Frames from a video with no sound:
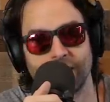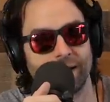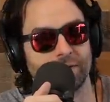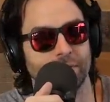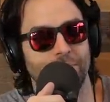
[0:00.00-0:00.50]

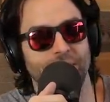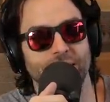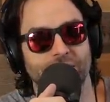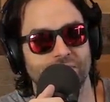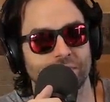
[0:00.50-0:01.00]
out to
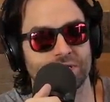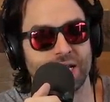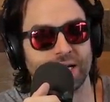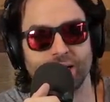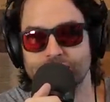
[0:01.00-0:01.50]
Beats for
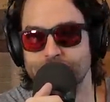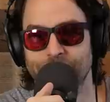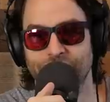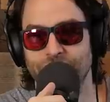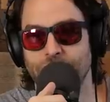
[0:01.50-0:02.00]
sending us some
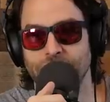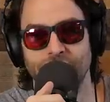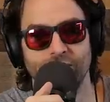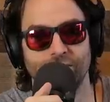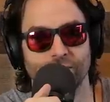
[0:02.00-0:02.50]
fucking
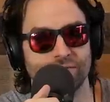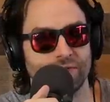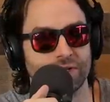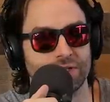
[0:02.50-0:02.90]
headphones for the